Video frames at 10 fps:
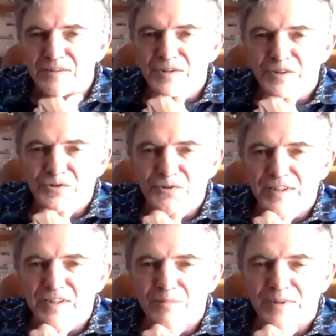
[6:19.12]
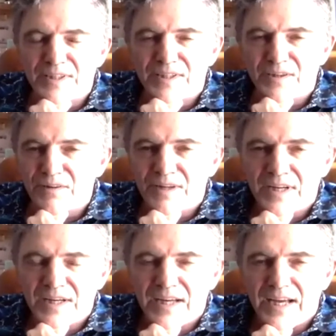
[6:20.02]
a treat to be here.
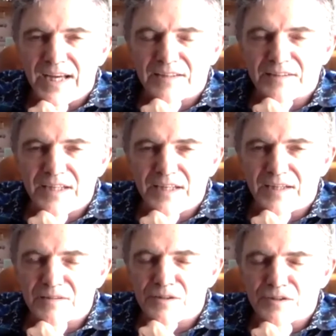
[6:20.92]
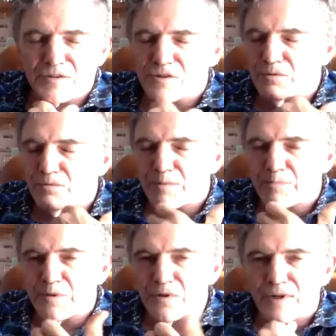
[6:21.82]
And just to
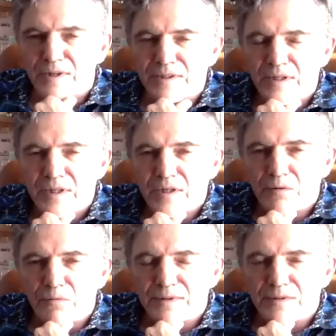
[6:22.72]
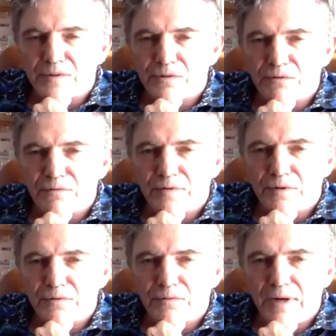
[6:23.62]
applaud what the two of
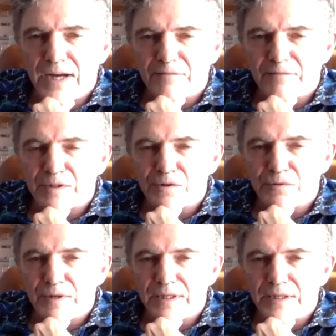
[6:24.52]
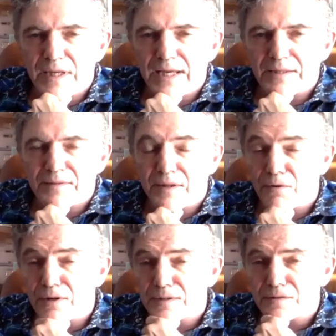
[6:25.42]
you have been doing and the
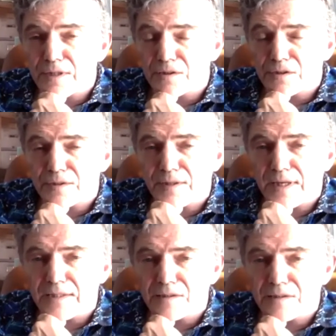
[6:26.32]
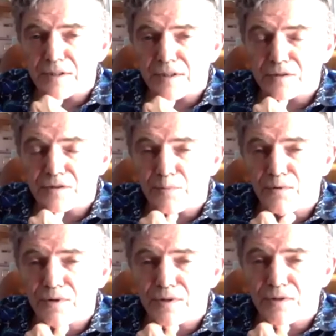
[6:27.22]
organization that is
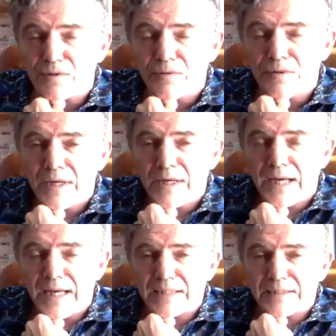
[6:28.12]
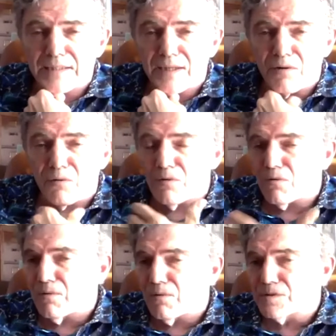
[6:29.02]
supporting you and
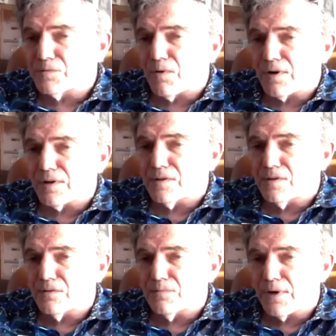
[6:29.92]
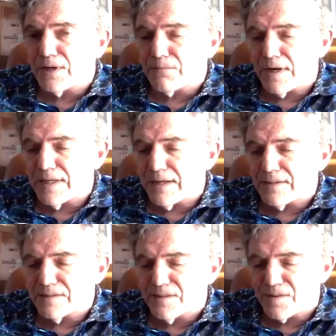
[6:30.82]
all this work to bring it right out
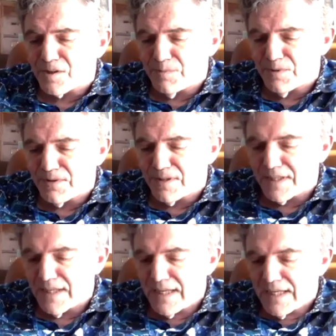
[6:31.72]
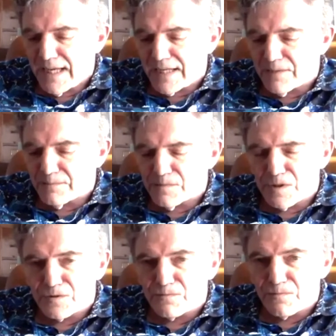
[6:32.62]
into the community. And I'm
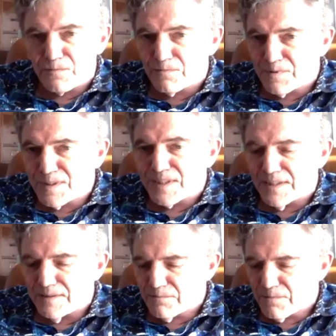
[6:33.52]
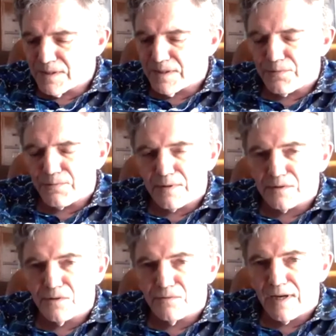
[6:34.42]
just really, really thrilled
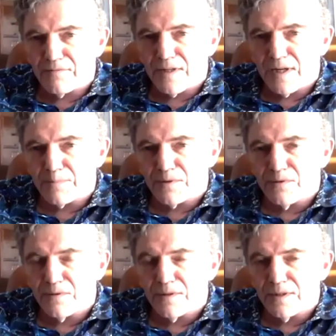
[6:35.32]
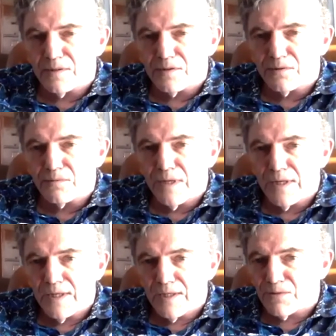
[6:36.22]
to have an opportunity to
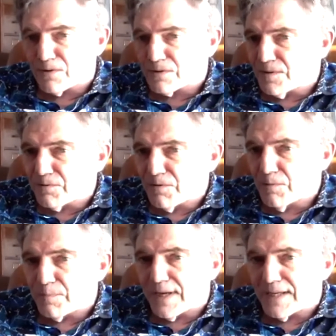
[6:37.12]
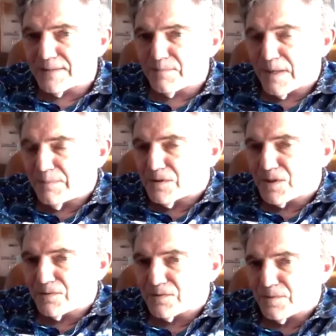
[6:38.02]
talk to the group and maybe
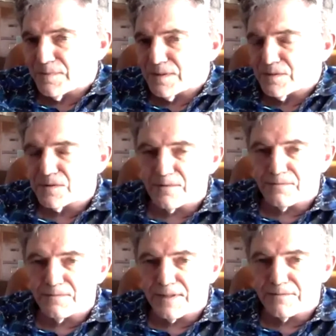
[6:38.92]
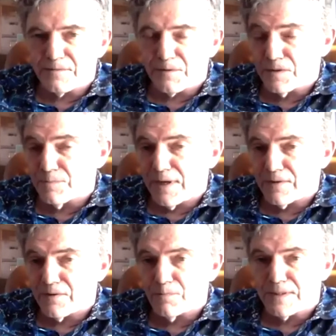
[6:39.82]
share some of the stuff I've learned about
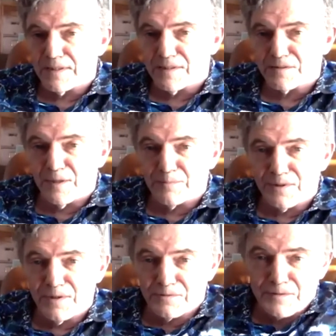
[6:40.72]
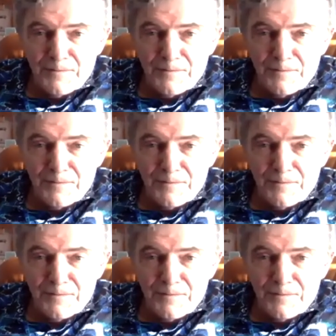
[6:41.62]
hope in the last couple of years.